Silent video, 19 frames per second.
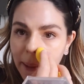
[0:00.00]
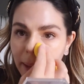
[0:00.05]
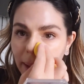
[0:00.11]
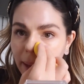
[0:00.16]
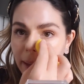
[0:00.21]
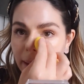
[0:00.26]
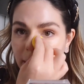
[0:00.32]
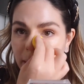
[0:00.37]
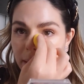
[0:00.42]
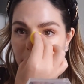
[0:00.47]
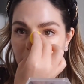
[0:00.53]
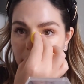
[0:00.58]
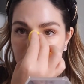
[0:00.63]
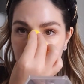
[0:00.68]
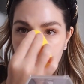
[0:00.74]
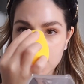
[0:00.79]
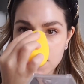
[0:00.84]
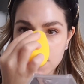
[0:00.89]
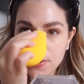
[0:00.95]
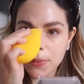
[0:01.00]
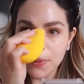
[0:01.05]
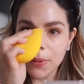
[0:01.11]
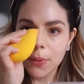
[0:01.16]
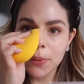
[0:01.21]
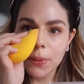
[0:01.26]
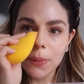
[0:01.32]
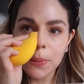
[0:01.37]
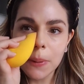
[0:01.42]
And I'm just going
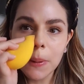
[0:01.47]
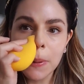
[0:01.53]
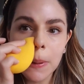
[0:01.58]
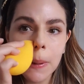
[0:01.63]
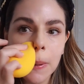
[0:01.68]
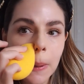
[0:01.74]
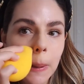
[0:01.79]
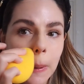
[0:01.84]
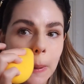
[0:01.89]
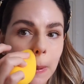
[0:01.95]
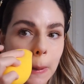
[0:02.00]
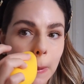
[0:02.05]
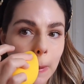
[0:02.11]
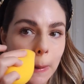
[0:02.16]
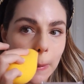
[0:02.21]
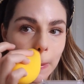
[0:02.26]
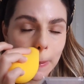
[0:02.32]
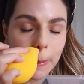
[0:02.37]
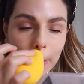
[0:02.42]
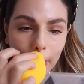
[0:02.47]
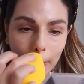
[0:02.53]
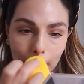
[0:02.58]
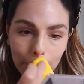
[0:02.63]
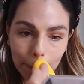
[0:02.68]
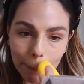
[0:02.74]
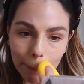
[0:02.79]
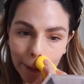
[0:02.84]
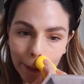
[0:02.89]
to
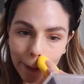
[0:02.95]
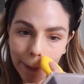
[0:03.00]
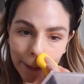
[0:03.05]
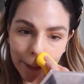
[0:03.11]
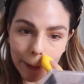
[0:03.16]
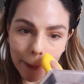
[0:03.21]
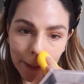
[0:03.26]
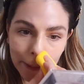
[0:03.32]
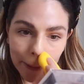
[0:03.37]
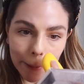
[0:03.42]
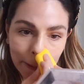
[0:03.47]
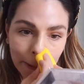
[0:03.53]
tap like this.